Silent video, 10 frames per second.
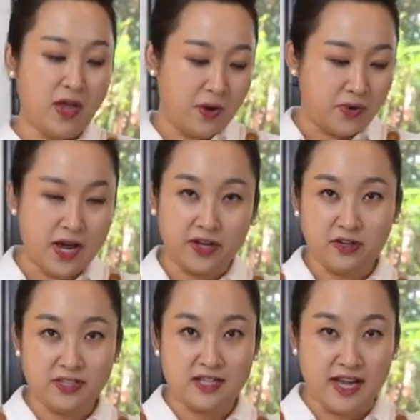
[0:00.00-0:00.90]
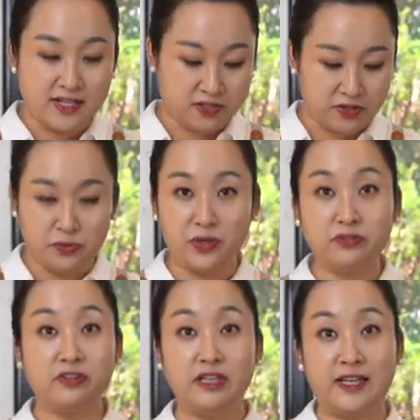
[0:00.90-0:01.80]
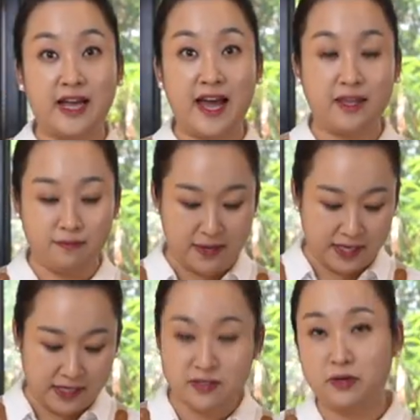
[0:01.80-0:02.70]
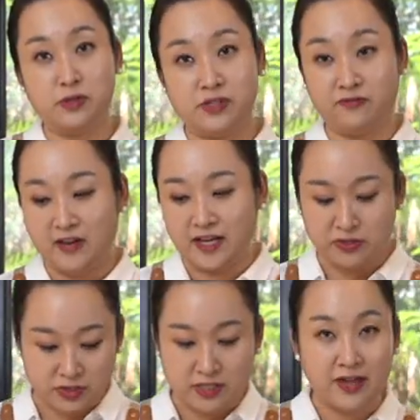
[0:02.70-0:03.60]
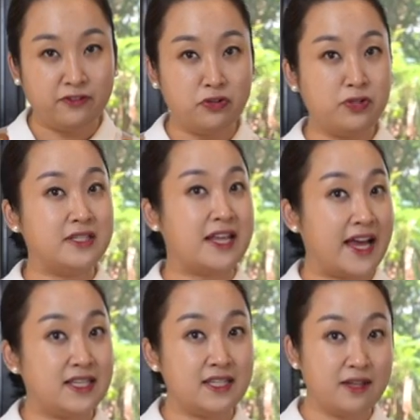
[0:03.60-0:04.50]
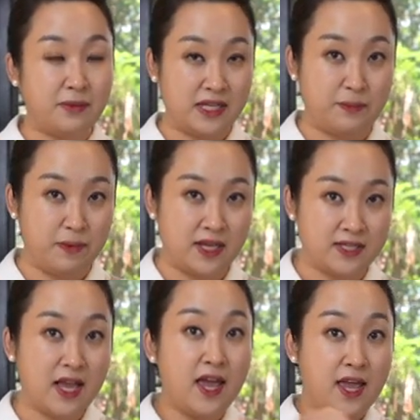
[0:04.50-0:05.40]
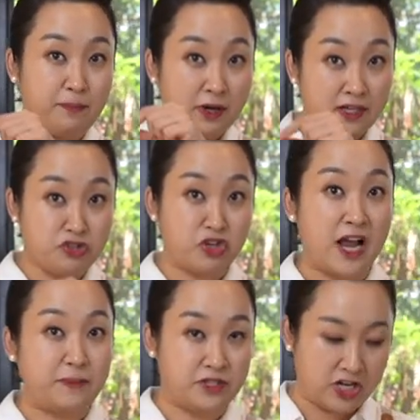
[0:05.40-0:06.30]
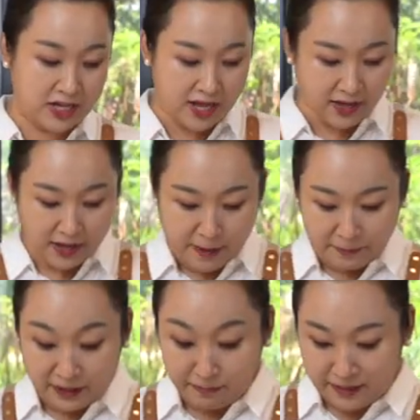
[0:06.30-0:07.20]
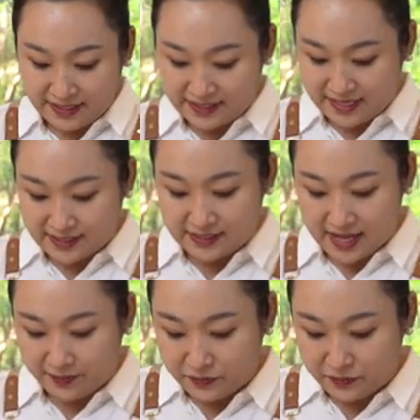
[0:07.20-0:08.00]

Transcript: wala kayong slicer or you want really like handmade, it's also fine. So just have to do slice ng maninipis and parang stripes siya na, parang bite size lang.